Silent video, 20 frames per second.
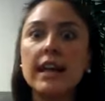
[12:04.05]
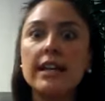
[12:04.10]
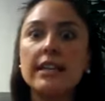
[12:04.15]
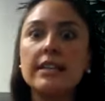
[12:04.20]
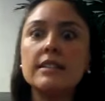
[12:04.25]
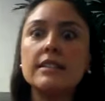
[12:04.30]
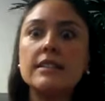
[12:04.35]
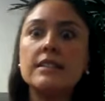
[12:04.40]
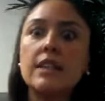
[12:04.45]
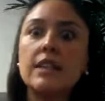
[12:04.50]

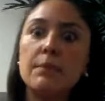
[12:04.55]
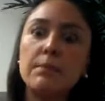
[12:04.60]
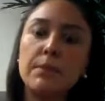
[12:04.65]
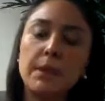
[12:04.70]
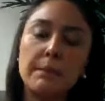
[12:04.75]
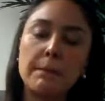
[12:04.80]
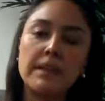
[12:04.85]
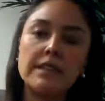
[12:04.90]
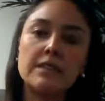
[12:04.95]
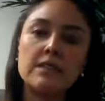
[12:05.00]
any
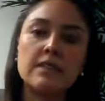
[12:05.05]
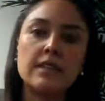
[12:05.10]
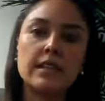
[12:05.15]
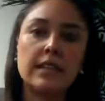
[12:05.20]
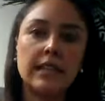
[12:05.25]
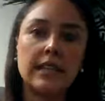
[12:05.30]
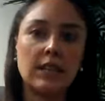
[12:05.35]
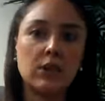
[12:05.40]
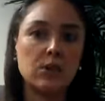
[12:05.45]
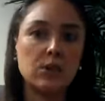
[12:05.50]
supplements to
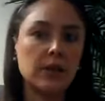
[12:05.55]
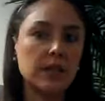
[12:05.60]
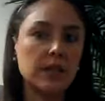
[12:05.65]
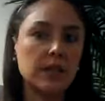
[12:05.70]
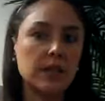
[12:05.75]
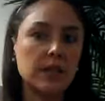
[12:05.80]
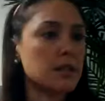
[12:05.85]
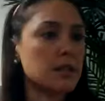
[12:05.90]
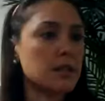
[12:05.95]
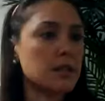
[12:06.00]

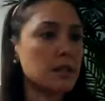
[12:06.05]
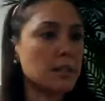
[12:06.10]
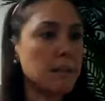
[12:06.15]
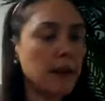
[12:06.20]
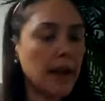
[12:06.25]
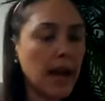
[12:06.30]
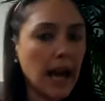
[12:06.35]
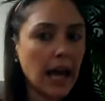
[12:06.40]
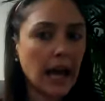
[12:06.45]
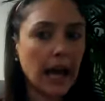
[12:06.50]
increase my
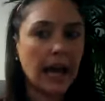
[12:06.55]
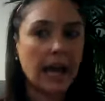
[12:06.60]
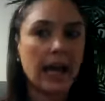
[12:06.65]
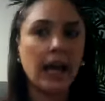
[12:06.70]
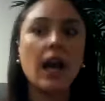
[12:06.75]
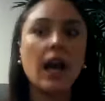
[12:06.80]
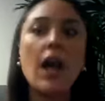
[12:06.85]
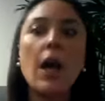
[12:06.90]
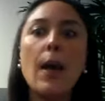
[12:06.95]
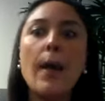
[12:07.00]

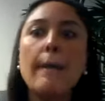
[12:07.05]
supply?